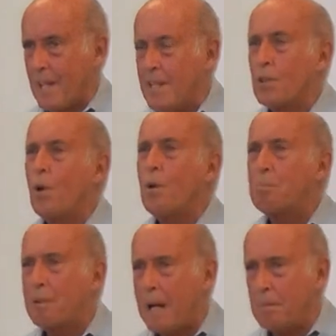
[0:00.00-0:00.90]
There's a
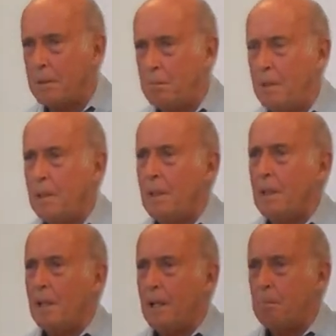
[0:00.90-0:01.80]
whole problem
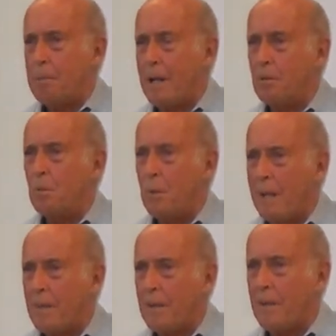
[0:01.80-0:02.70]
about
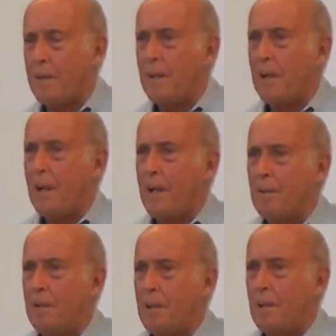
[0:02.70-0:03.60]
whether
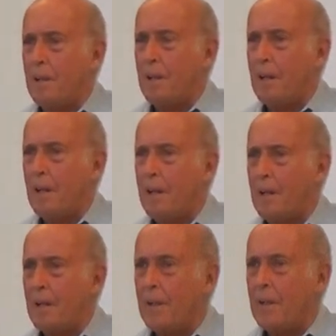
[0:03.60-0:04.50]

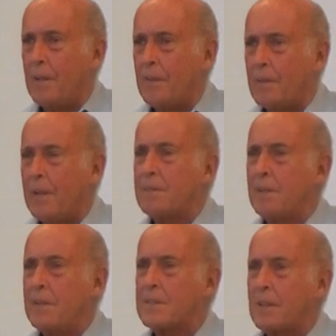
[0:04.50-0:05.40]
uh,
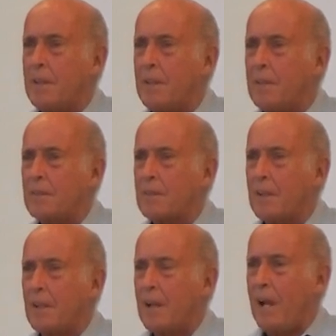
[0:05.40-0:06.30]
synchronicities
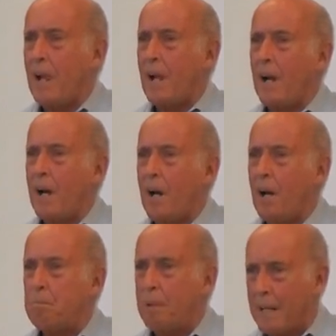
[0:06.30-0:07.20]

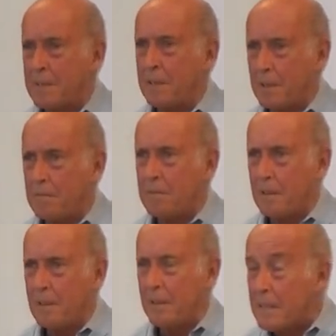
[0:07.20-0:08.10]
are positive,
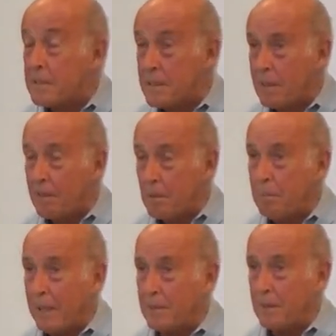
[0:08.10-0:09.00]
necessarily
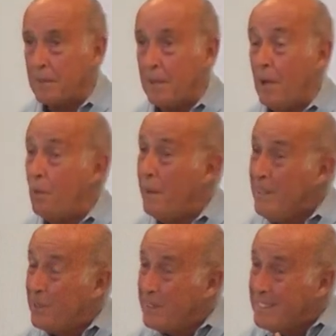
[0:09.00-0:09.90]
positive. When
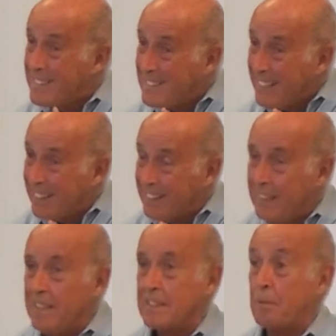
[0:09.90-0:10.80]
you
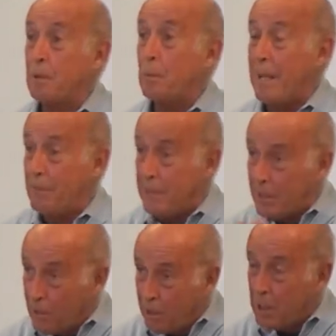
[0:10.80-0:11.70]
consider something we haven't
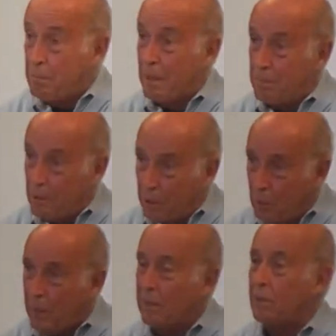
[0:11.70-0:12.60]
yet talked about, but we
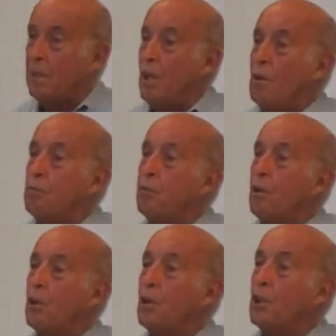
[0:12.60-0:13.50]
will,
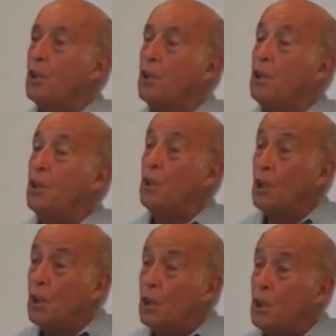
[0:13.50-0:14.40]
for
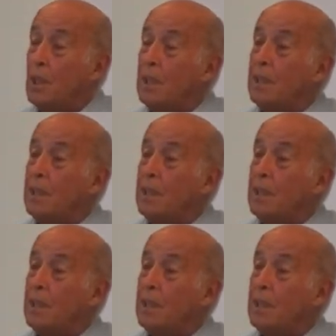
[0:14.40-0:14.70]
Jung,